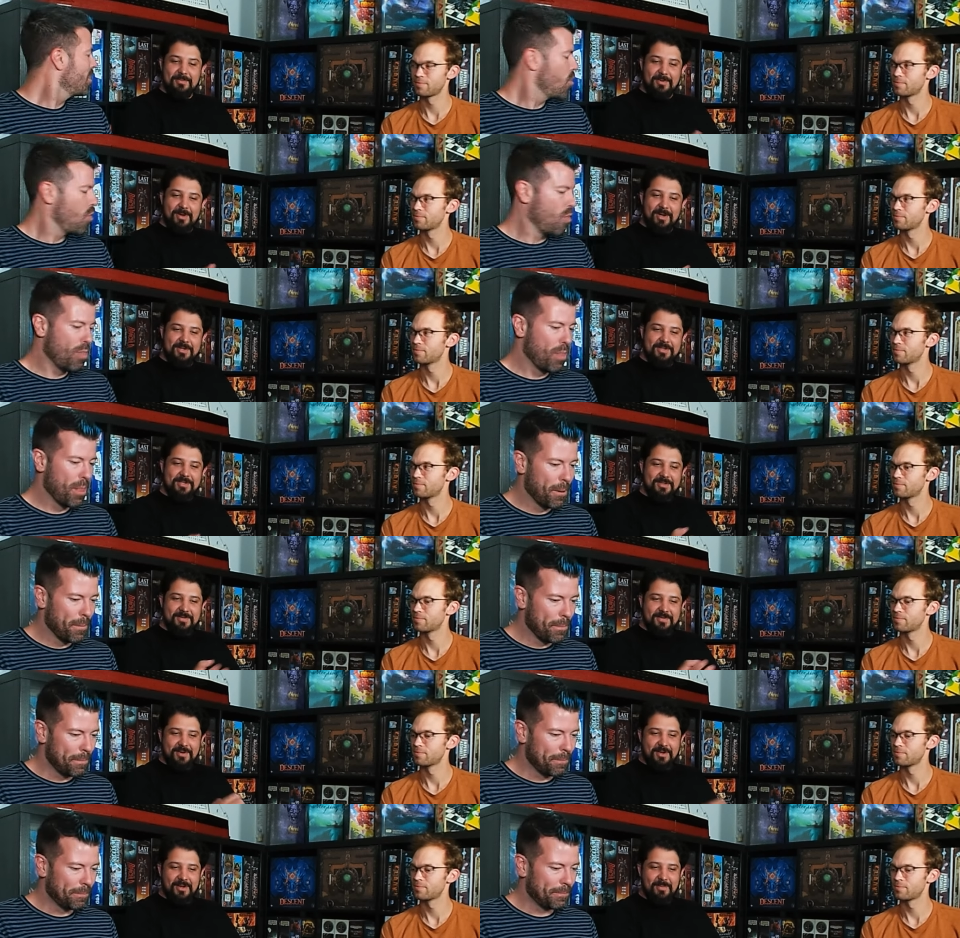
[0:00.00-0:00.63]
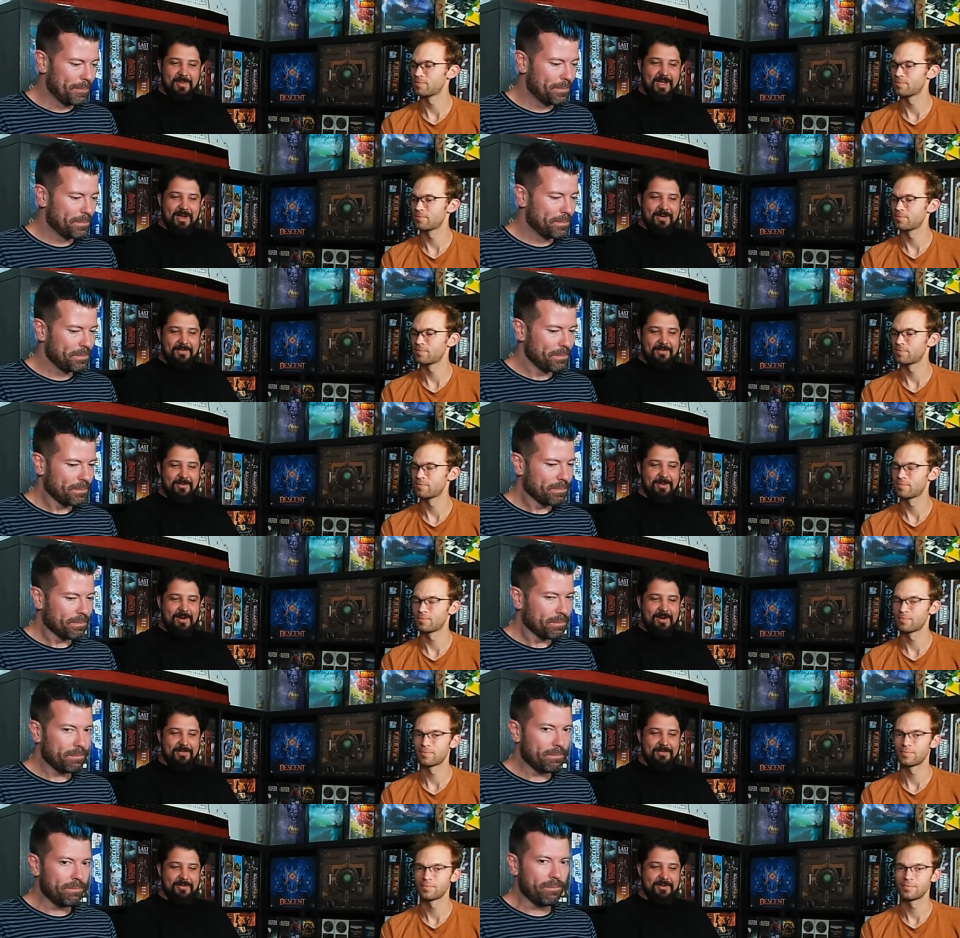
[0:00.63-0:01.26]
Speaker 1: watch this video back
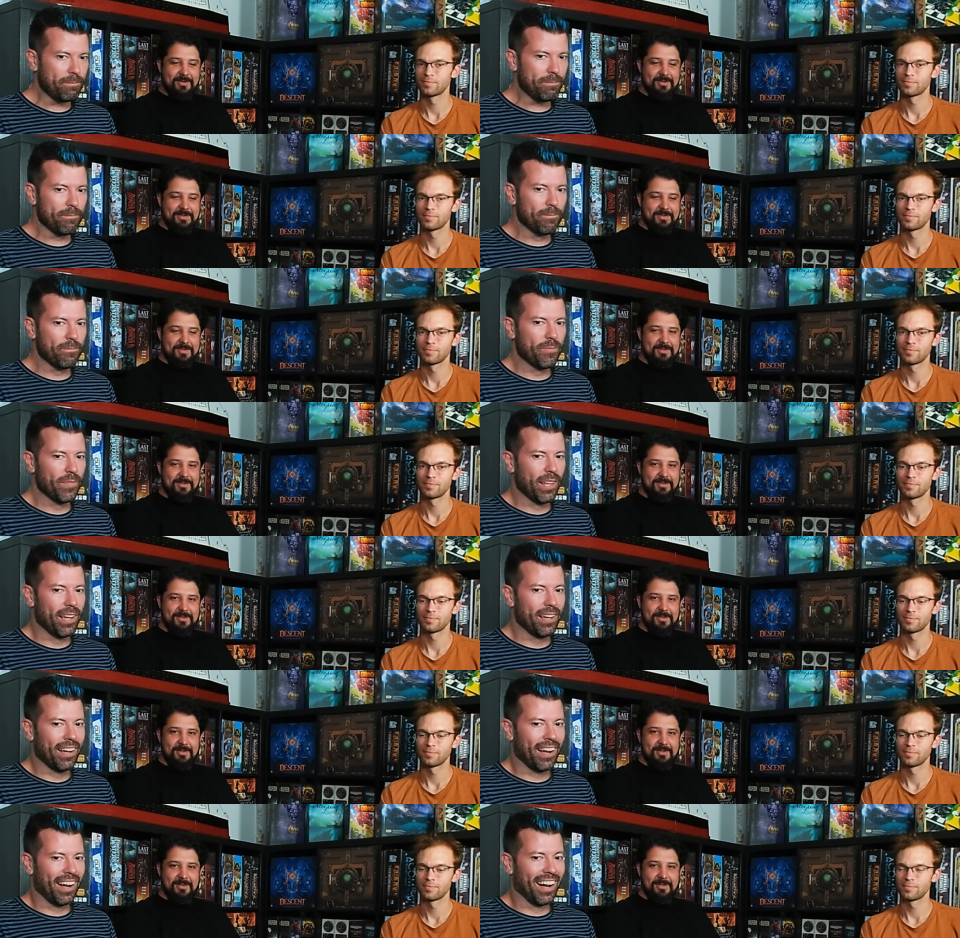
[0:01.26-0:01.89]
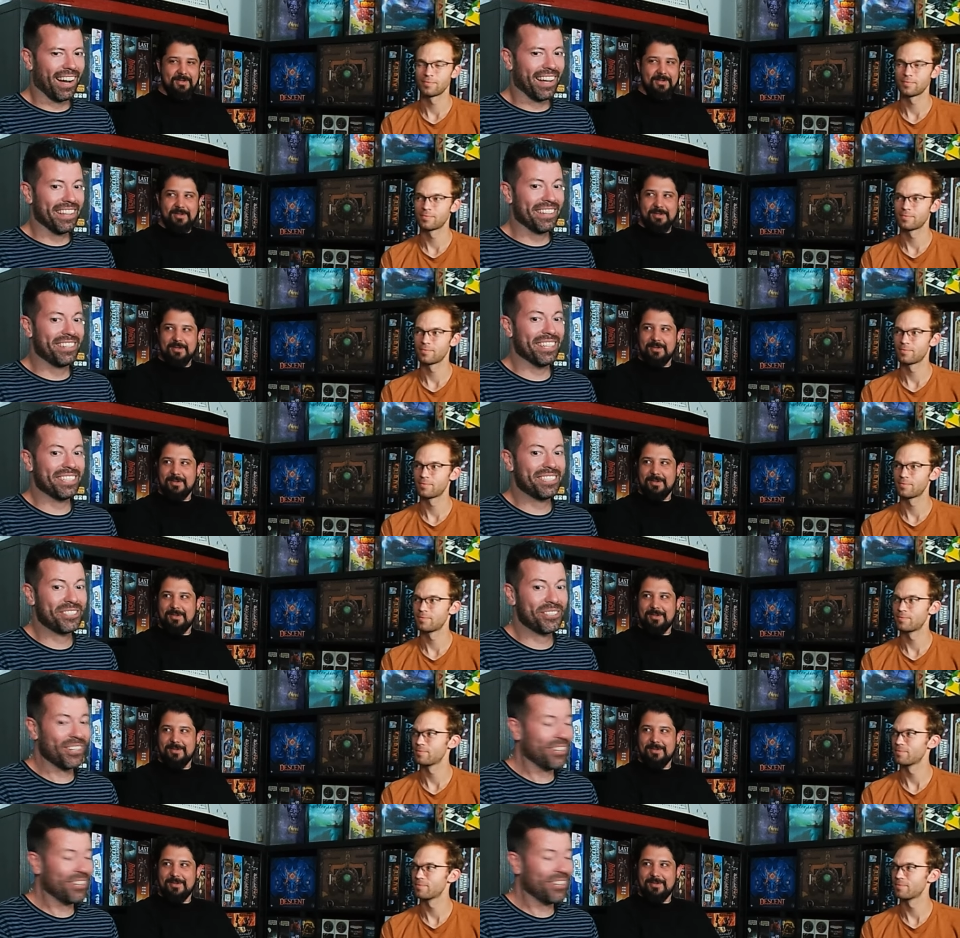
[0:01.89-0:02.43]
for reference. Uh, that's